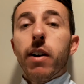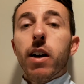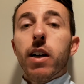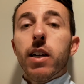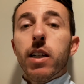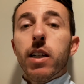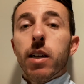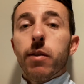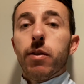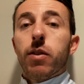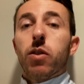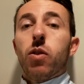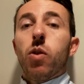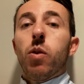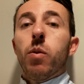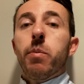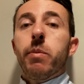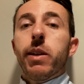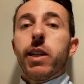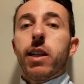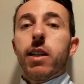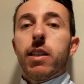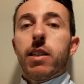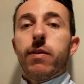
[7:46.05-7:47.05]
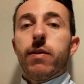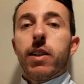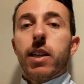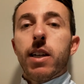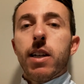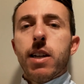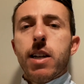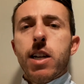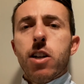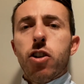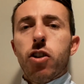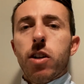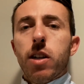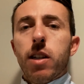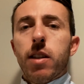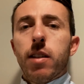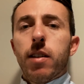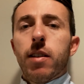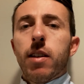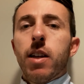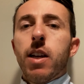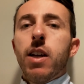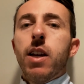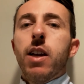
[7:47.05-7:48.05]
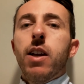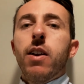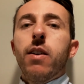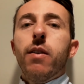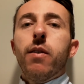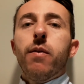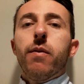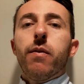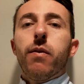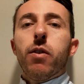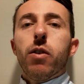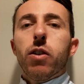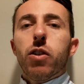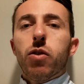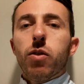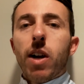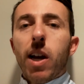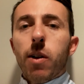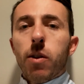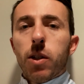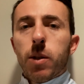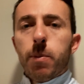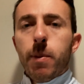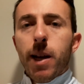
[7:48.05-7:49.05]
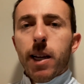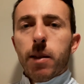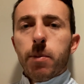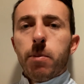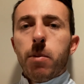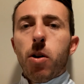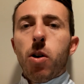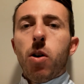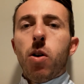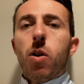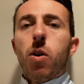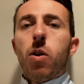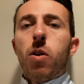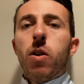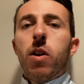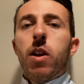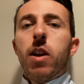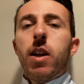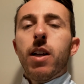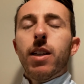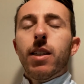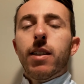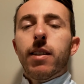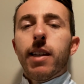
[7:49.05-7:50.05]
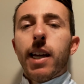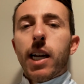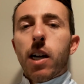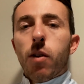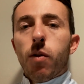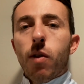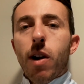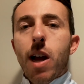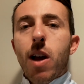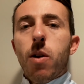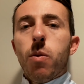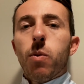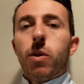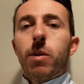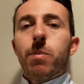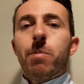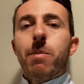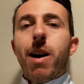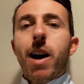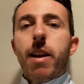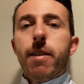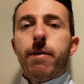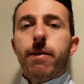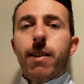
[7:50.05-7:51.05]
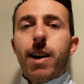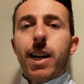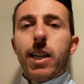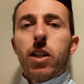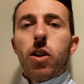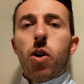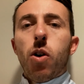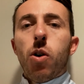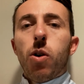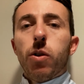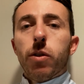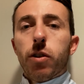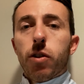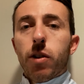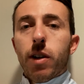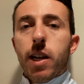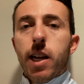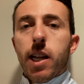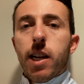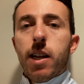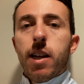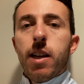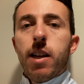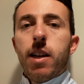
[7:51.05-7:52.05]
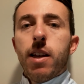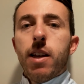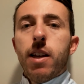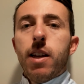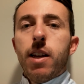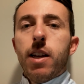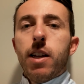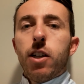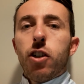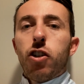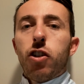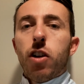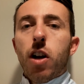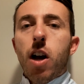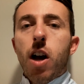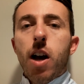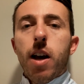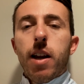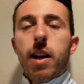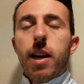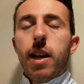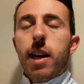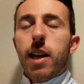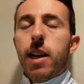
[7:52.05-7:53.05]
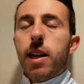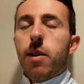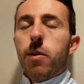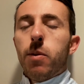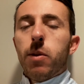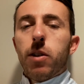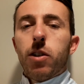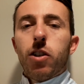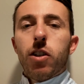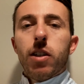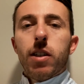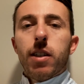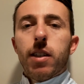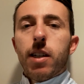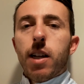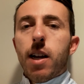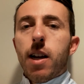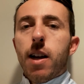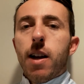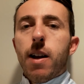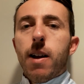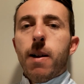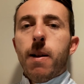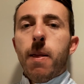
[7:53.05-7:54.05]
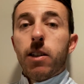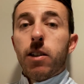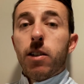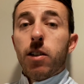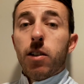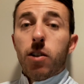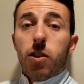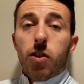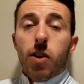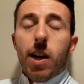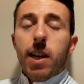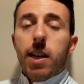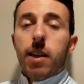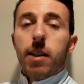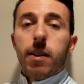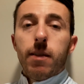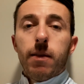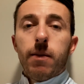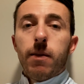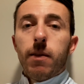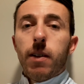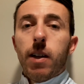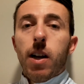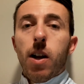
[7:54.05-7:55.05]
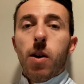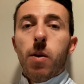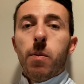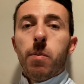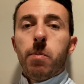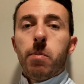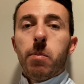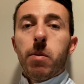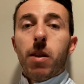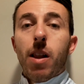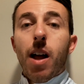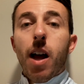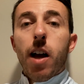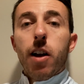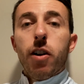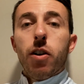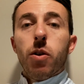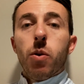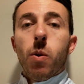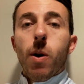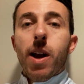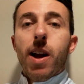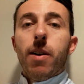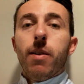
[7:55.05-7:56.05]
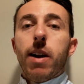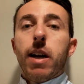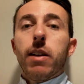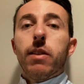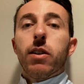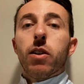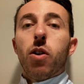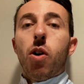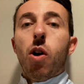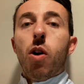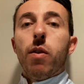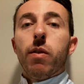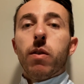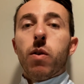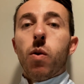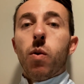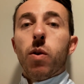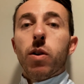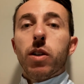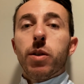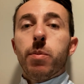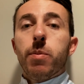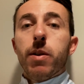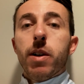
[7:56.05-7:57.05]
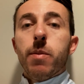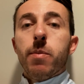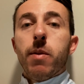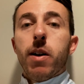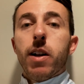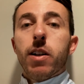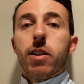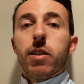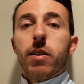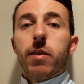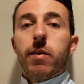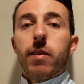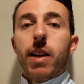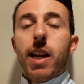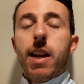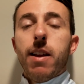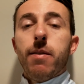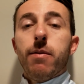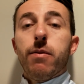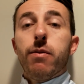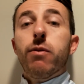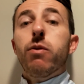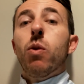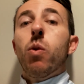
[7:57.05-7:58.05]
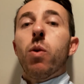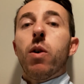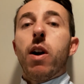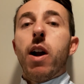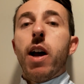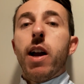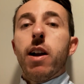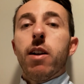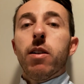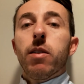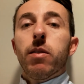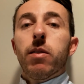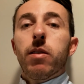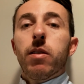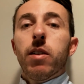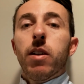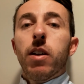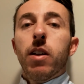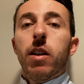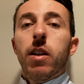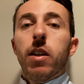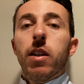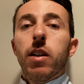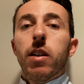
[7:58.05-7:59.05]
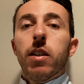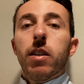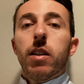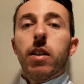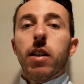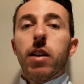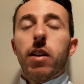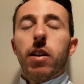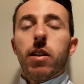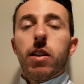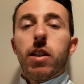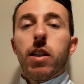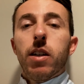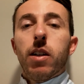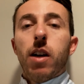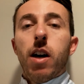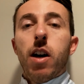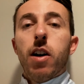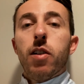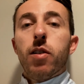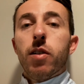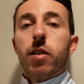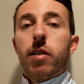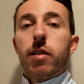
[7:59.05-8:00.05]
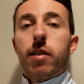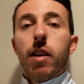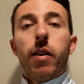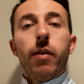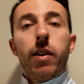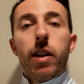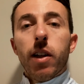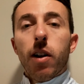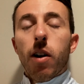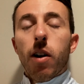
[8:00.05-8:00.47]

very difficult because of the conditions. First round was best ball. Second round was modified alternate shot. And it was just, uh, just trying to, you know, plot your way around the golf course pretty much. Hitting four irons to one hundred seventy